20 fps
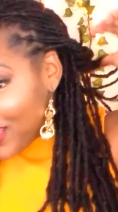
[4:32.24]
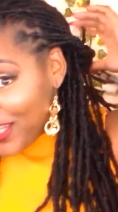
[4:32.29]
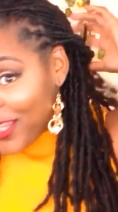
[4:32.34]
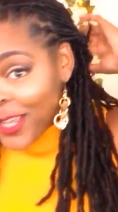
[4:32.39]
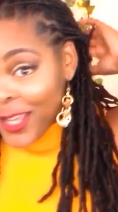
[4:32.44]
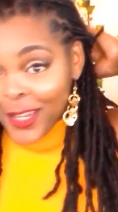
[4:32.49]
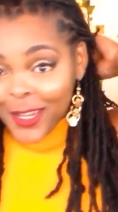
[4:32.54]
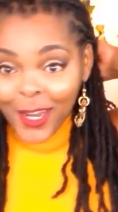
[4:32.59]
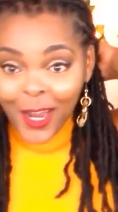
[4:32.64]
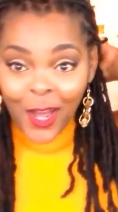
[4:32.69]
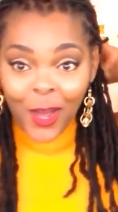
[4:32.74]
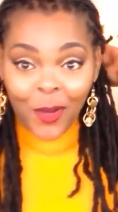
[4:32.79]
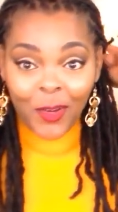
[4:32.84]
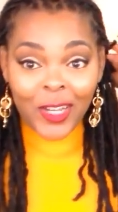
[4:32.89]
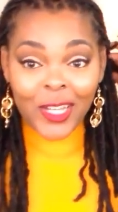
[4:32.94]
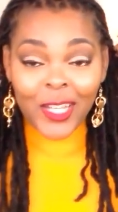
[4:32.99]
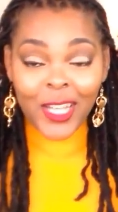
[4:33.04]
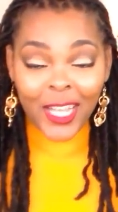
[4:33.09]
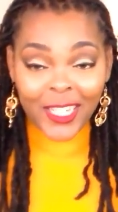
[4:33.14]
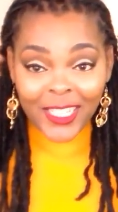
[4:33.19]
you
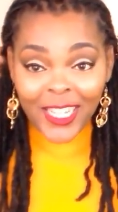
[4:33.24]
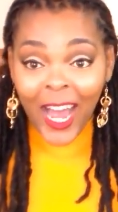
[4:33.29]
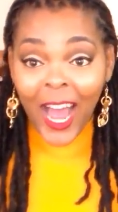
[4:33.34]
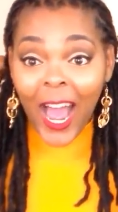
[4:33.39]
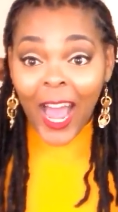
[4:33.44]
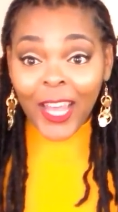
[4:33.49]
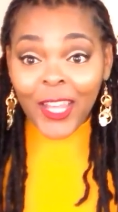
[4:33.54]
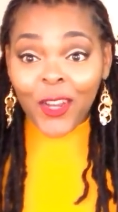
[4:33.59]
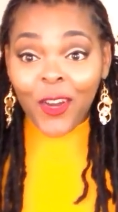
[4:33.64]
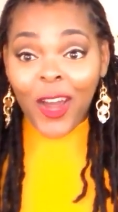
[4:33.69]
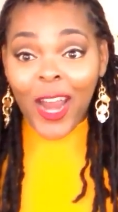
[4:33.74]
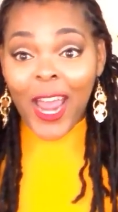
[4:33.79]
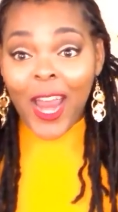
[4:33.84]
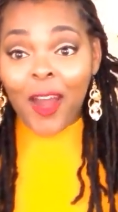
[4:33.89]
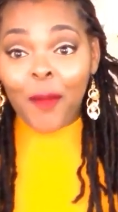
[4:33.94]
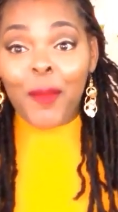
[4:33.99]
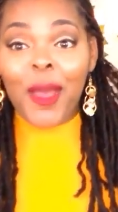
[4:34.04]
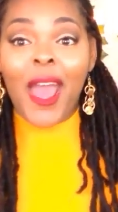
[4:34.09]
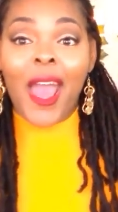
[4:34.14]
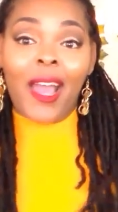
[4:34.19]
know, tying your
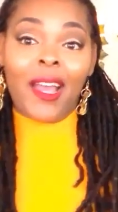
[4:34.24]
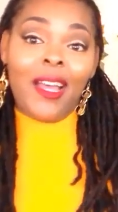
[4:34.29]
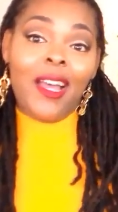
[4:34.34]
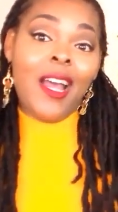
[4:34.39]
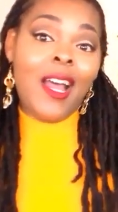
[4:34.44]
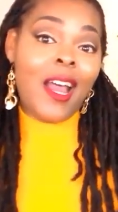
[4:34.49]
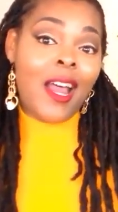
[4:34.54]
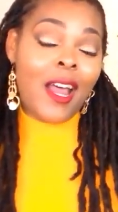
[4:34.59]
hair back.